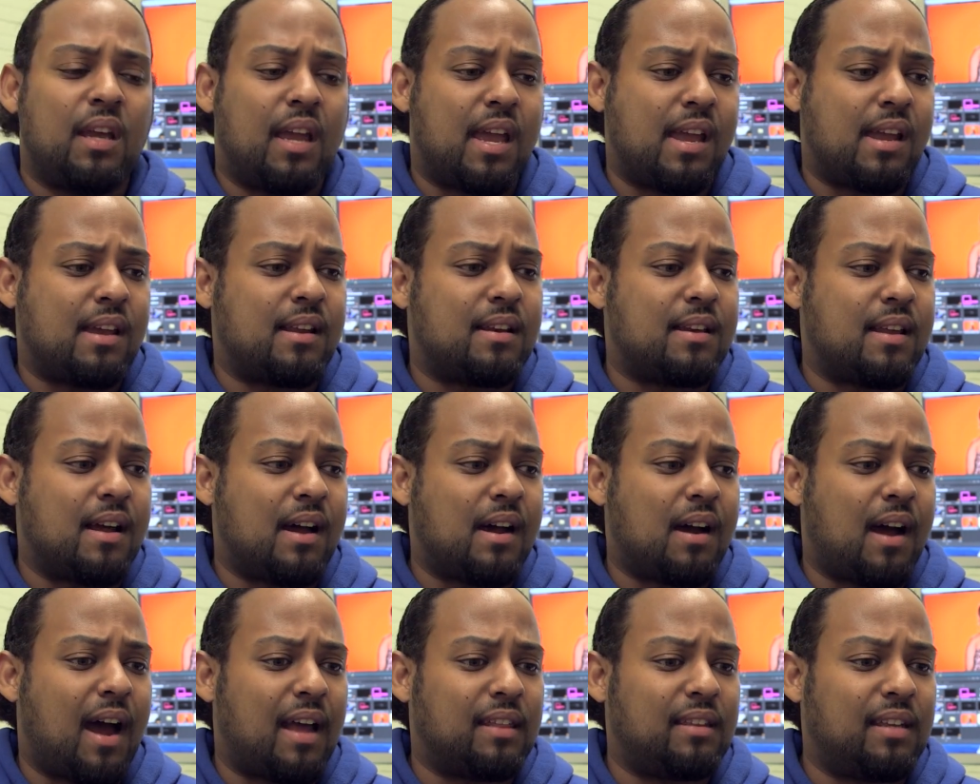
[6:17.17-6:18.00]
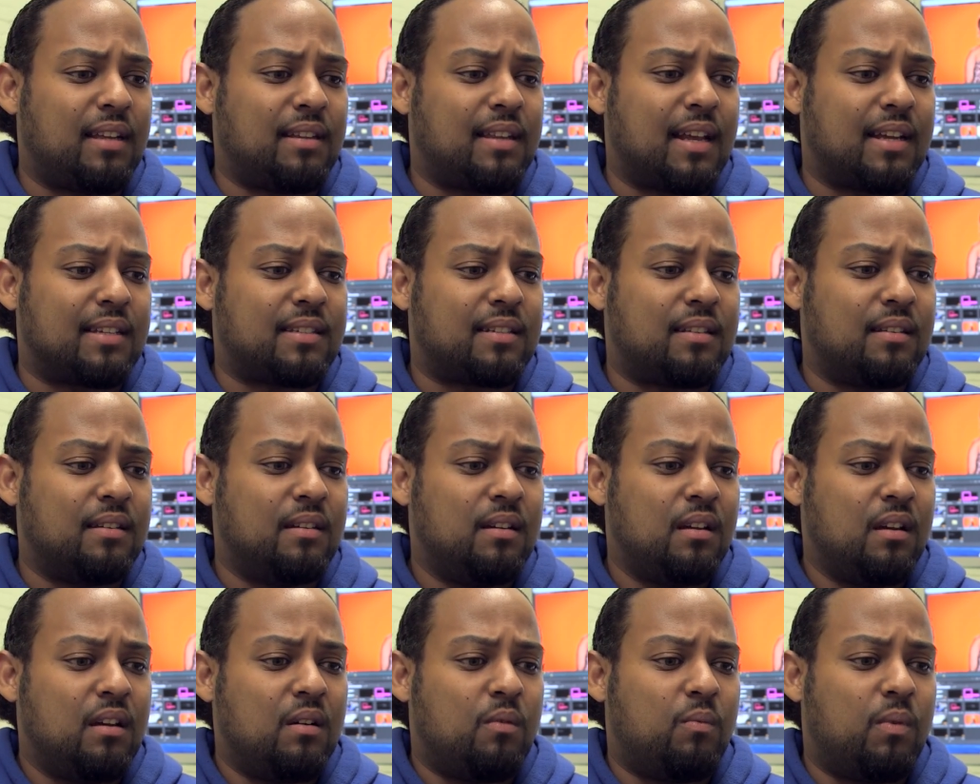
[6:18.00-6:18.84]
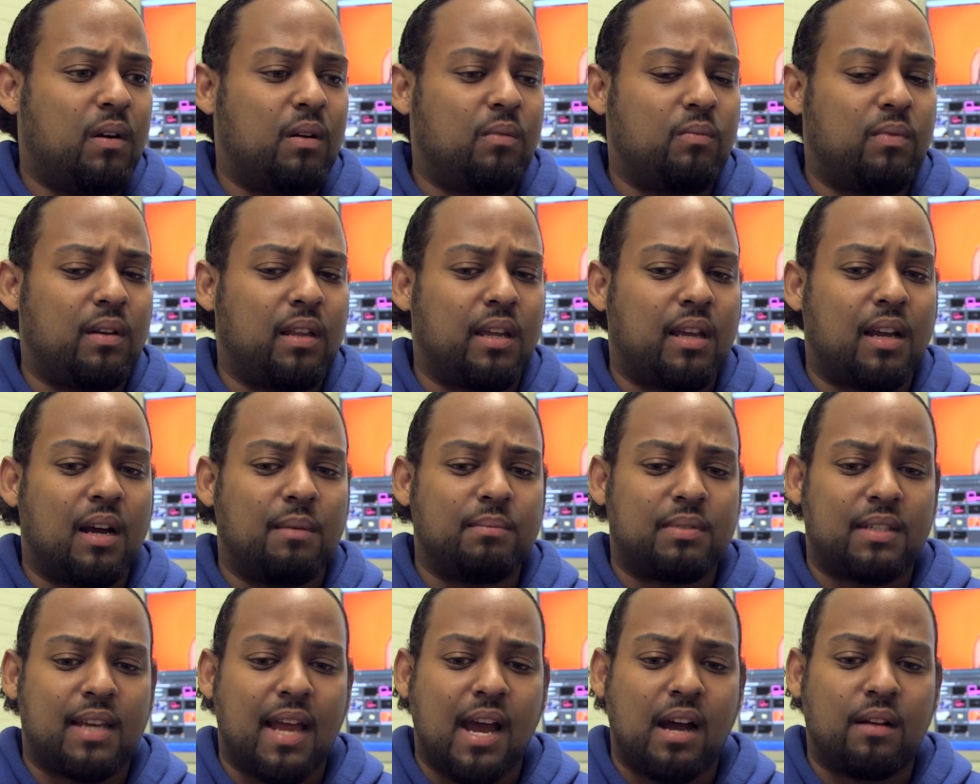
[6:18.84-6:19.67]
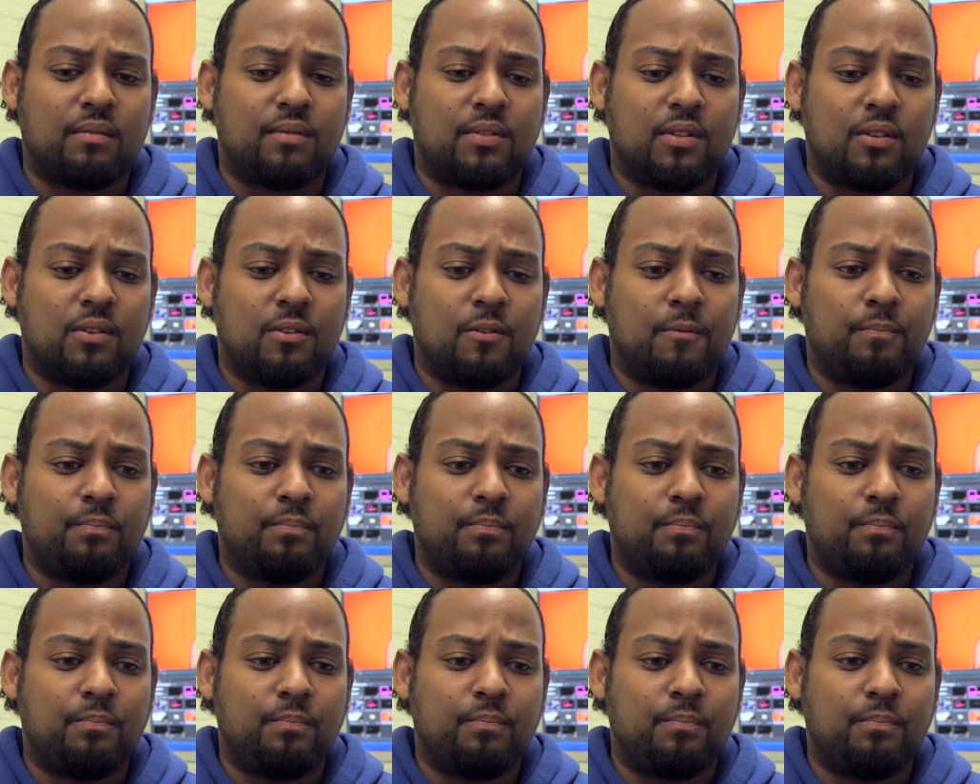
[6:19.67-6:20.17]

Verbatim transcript: And I think that's what it really comes down to.